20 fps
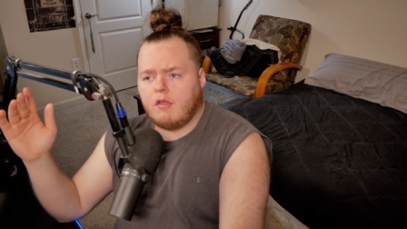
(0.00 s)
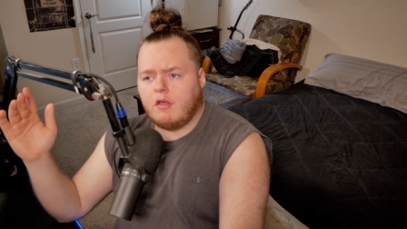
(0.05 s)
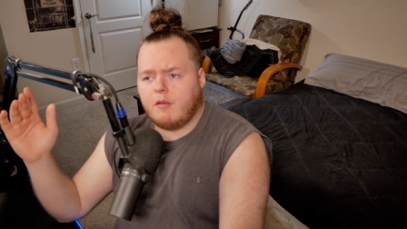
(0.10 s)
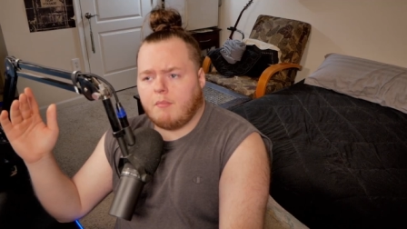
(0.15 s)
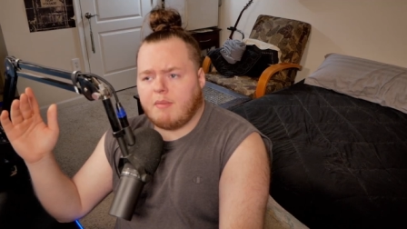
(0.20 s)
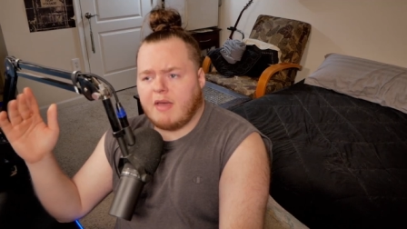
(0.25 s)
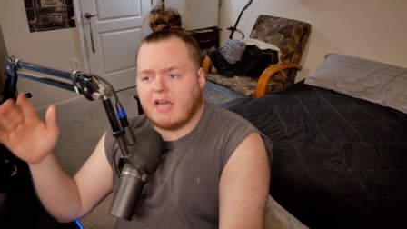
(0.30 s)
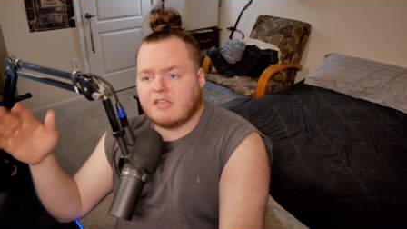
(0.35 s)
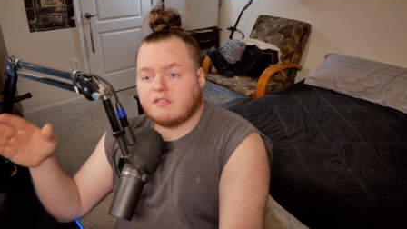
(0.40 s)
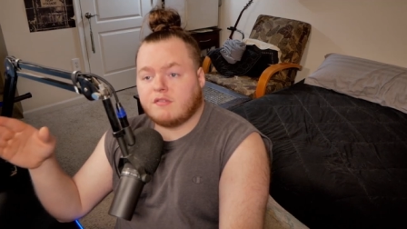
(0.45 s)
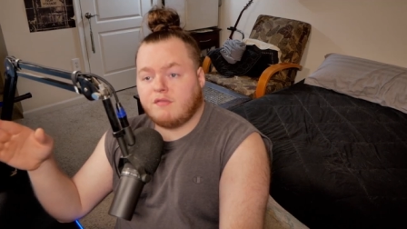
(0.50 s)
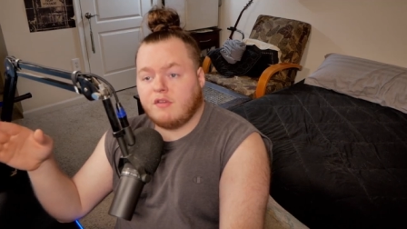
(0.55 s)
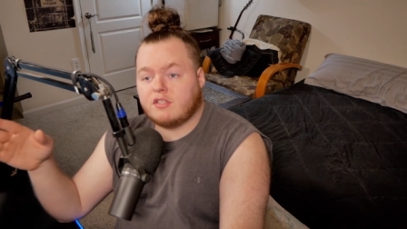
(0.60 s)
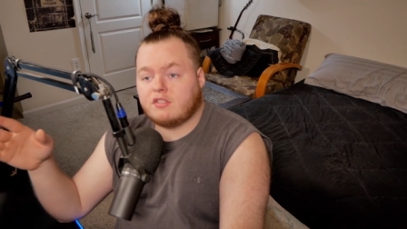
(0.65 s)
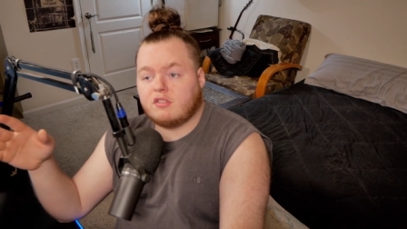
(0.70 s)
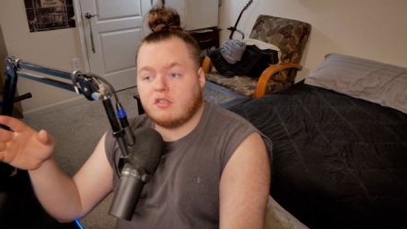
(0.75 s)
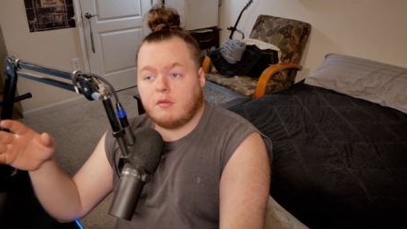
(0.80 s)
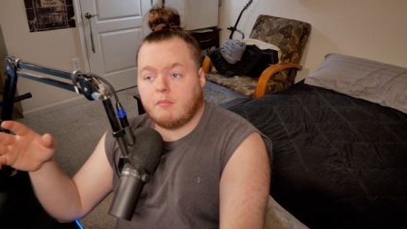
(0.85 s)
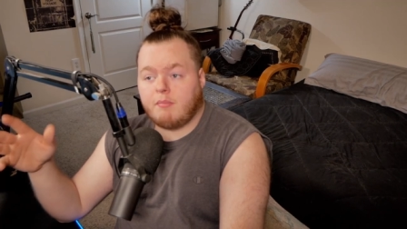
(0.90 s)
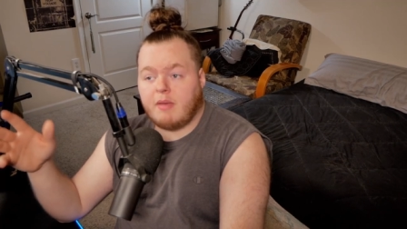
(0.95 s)
the
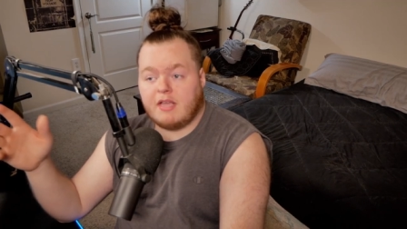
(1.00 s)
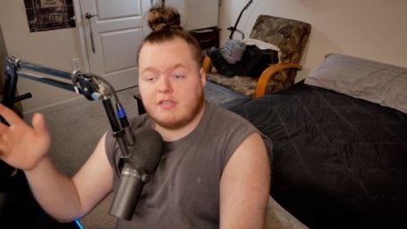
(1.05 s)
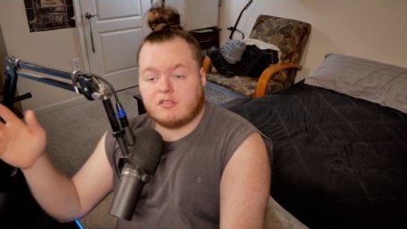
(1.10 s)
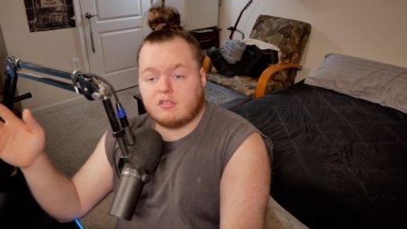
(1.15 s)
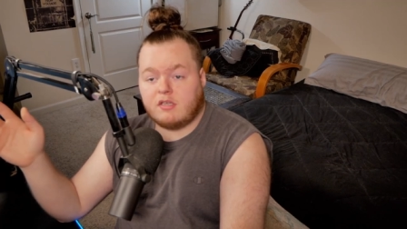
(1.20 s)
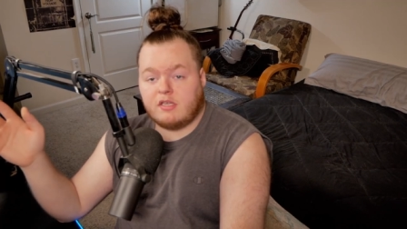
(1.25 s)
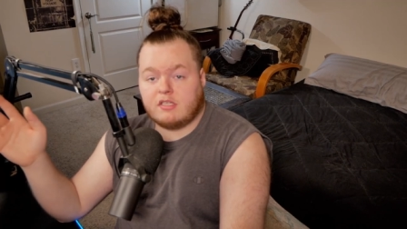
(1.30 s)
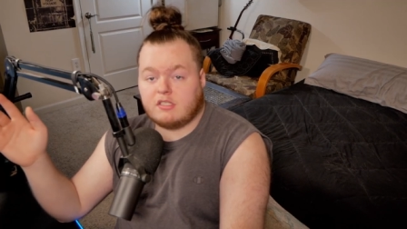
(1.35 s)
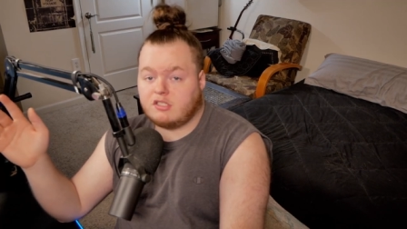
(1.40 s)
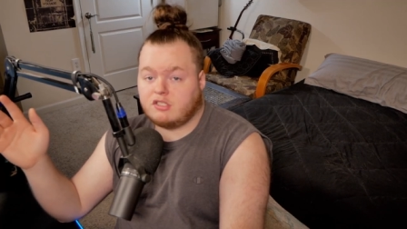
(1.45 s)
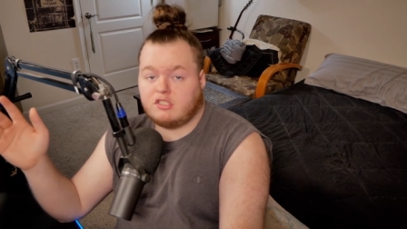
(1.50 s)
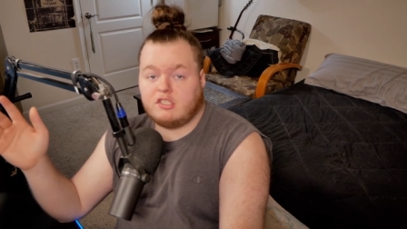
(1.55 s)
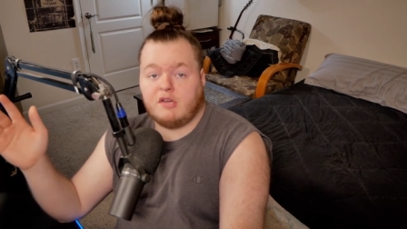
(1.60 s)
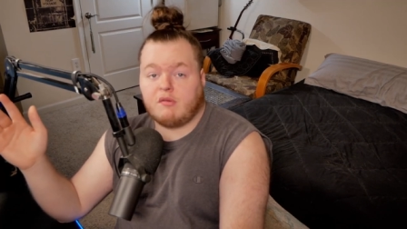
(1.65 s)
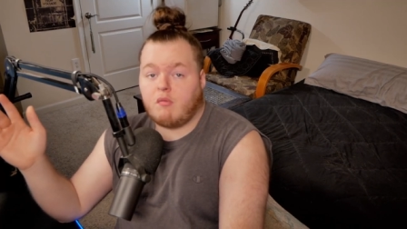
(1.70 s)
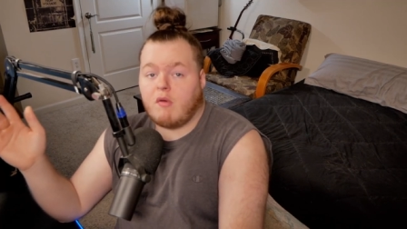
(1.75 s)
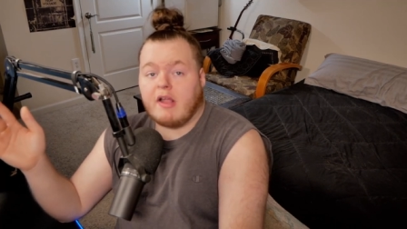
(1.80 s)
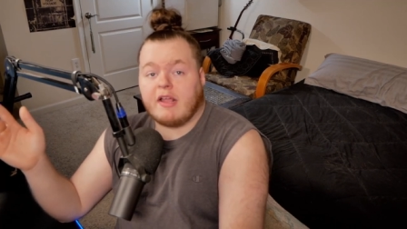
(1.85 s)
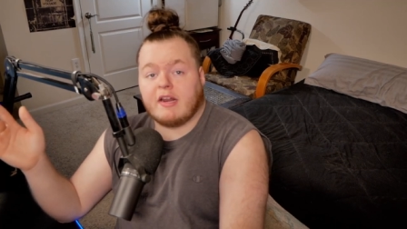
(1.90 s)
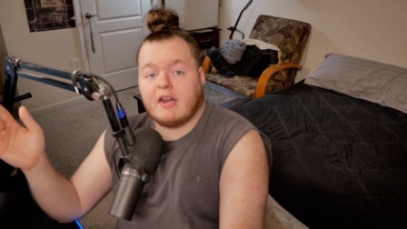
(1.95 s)
Pacifista basically just
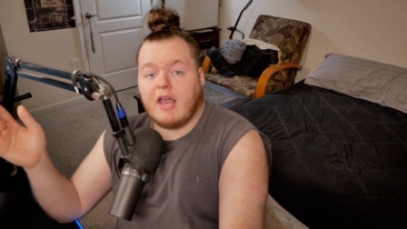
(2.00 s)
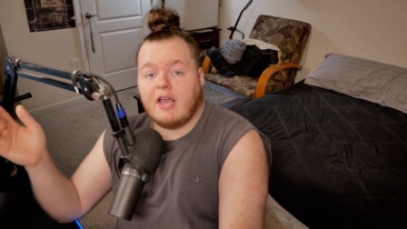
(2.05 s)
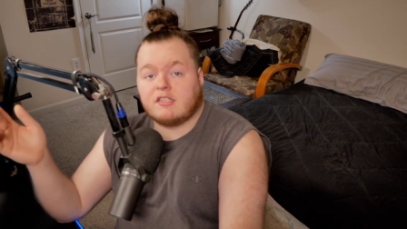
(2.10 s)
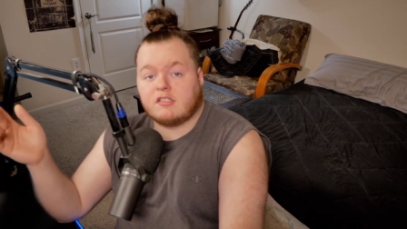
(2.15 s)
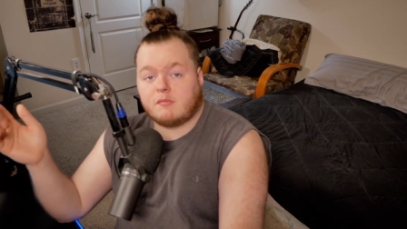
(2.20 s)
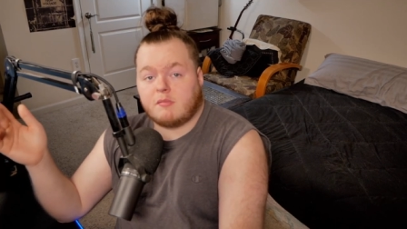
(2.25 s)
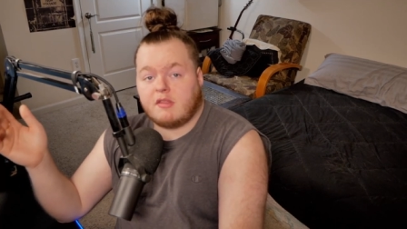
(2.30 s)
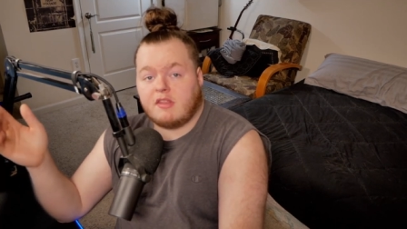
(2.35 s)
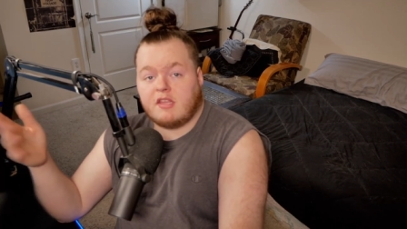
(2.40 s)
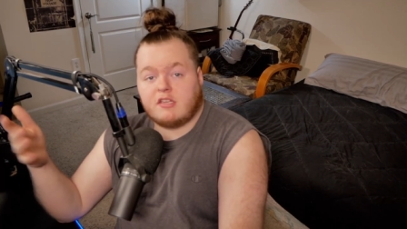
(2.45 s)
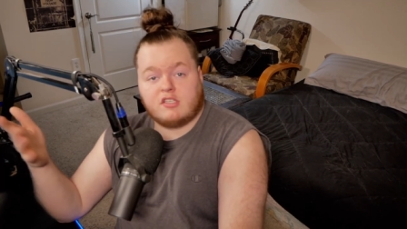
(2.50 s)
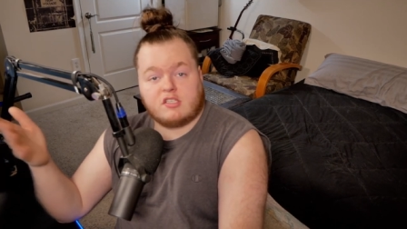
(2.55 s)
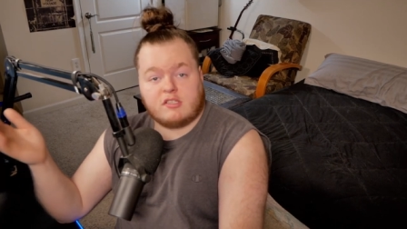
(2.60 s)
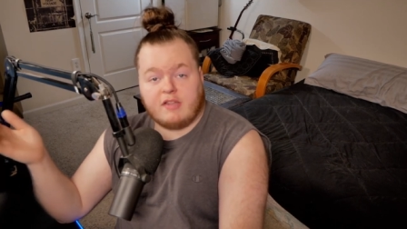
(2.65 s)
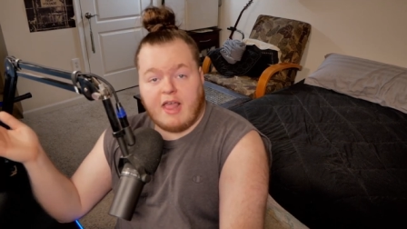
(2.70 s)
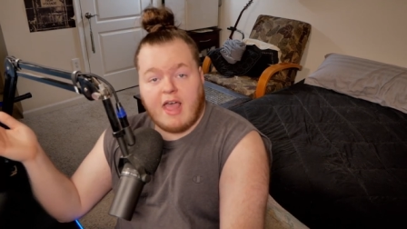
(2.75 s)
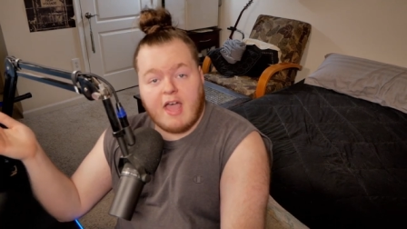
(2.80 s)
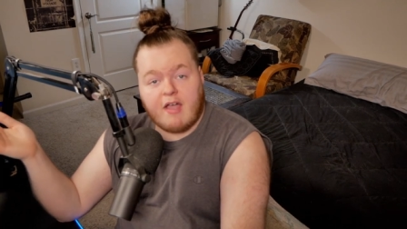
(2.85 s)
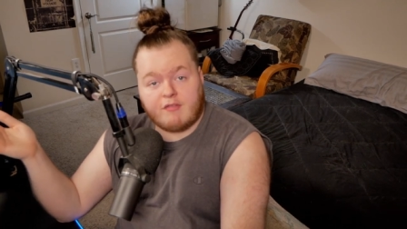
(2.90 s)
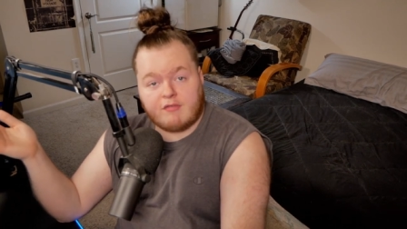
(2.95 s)
didn't recognize them and then
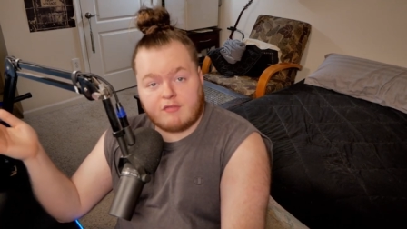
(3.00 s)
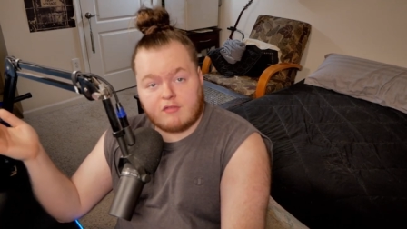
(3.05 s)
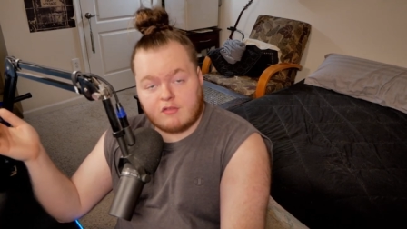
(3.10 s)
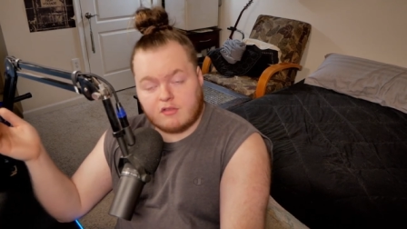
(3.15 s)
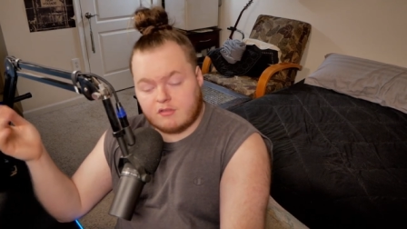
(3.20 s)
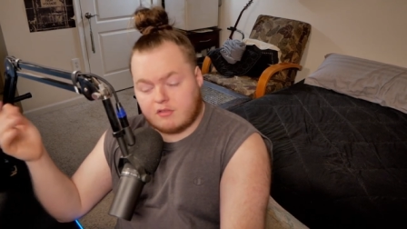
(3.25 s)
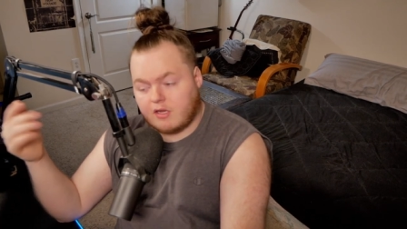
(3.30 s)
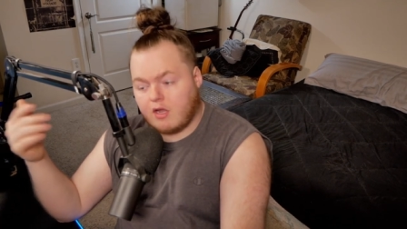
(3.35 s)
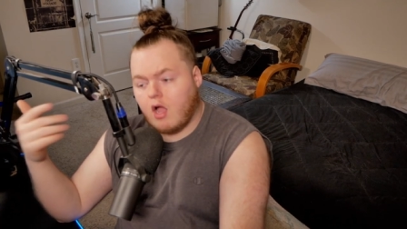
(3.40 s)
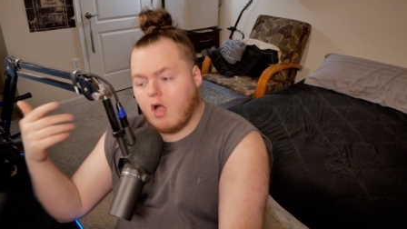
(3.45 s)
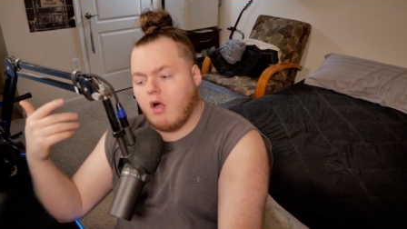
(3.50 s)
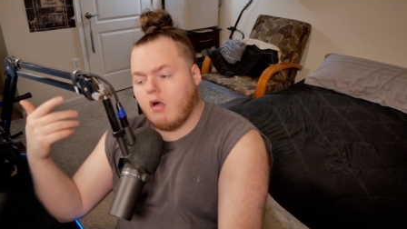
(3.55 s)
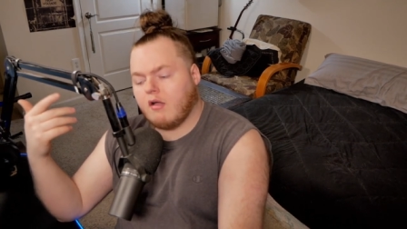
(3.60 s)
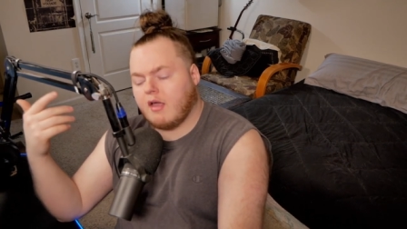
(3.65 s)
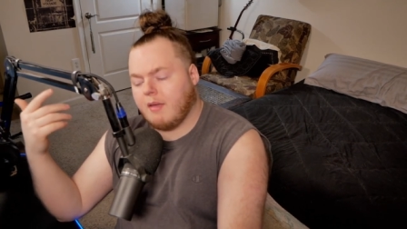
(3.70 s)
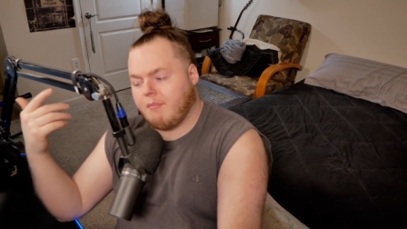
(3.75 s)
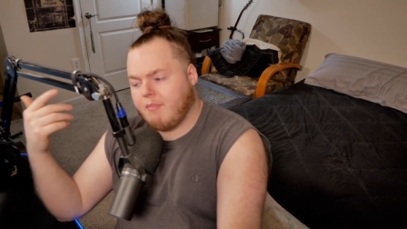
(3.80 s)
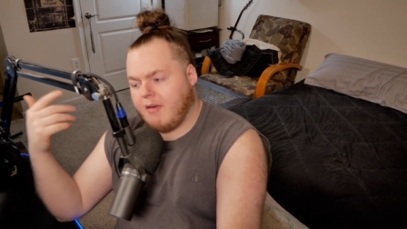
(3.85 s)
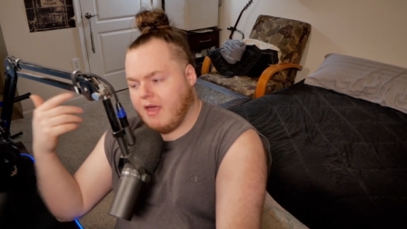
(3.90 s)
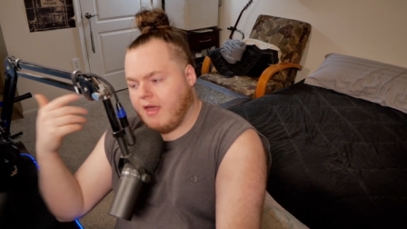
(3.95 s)
just left. It's like, oh,
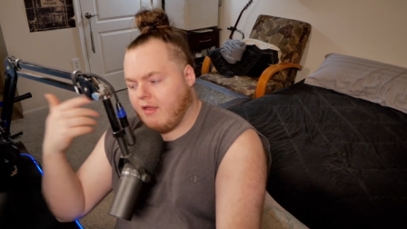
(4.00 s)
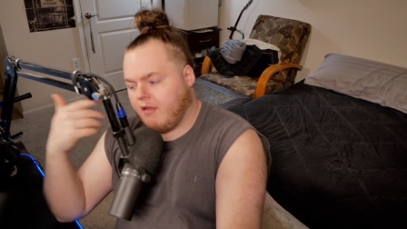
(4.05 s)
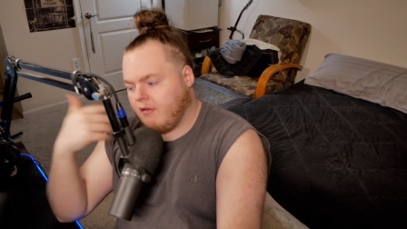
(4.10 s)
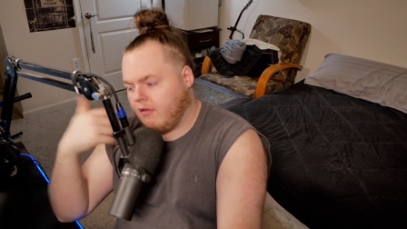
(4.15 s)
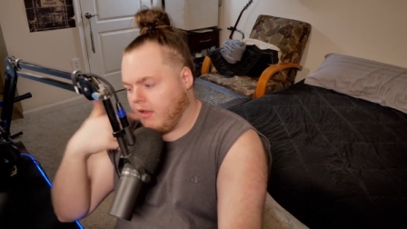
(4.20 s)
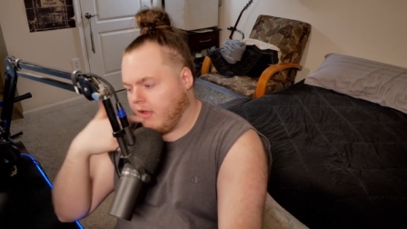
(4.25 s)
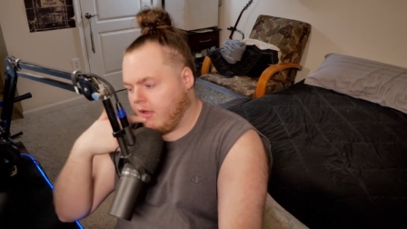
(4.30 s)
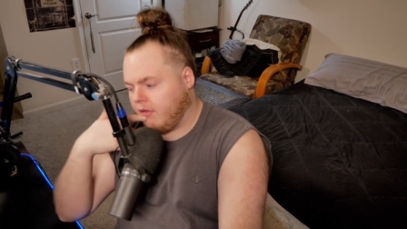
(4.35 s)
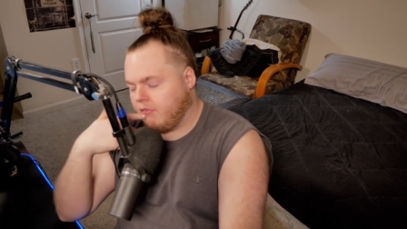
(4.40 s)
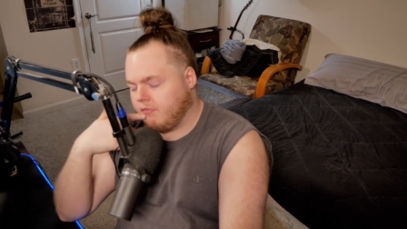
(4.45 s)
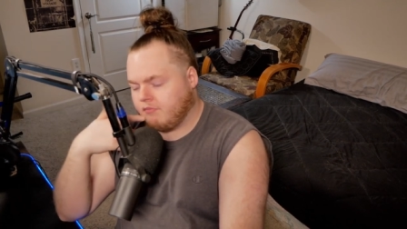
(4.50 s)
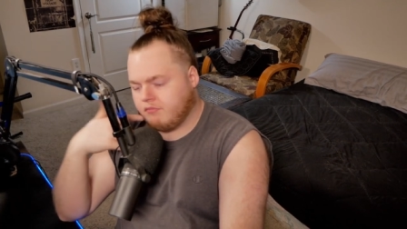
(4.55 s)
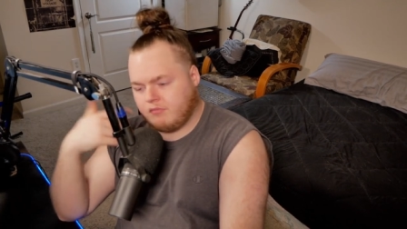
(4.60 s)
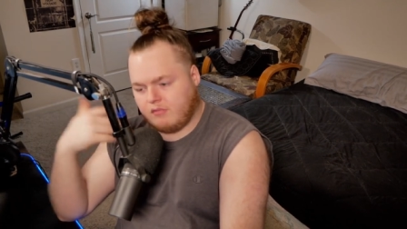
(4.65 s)
okay, bet. Like,